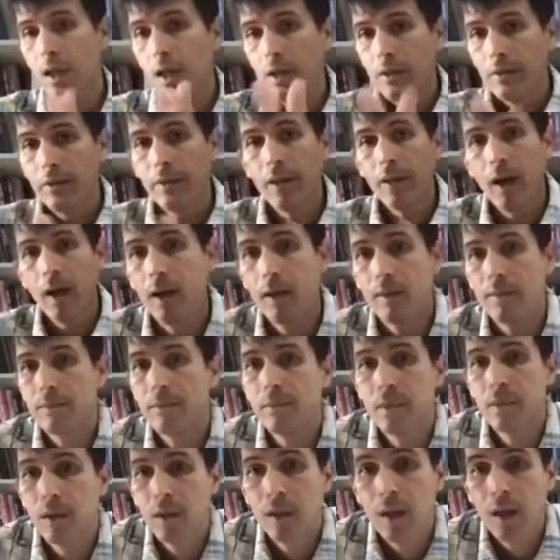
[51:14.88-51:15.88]
not
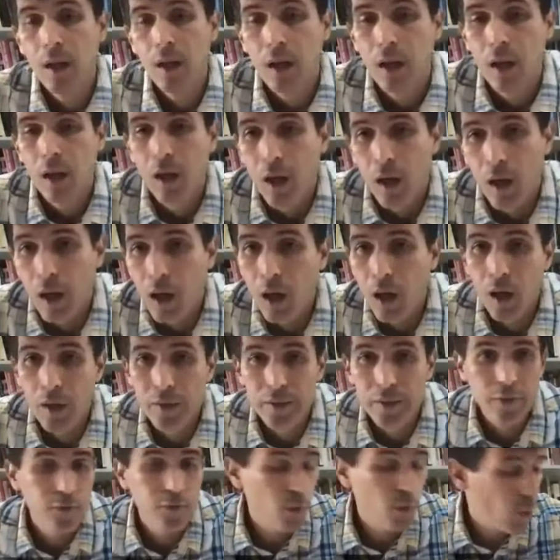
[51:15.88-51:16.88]
on
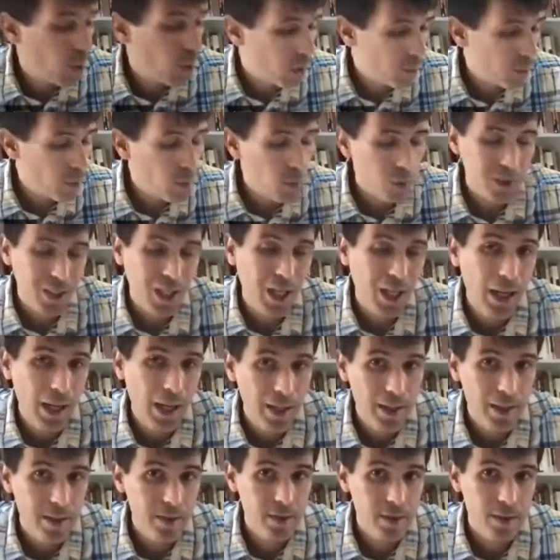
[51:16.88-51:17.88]
the formal
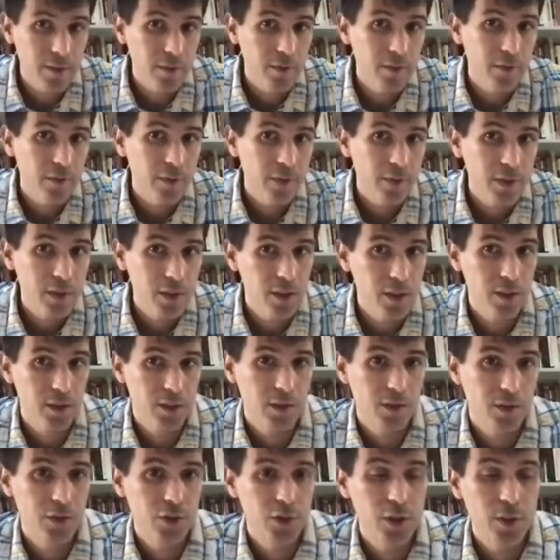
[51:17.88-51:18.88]
ties of
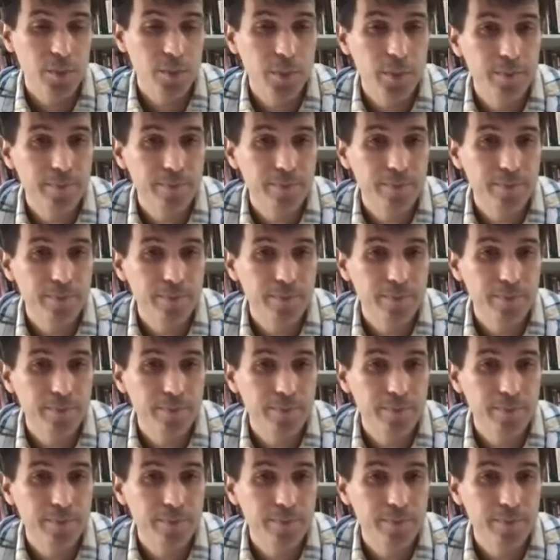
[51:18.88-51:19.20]
citizenship.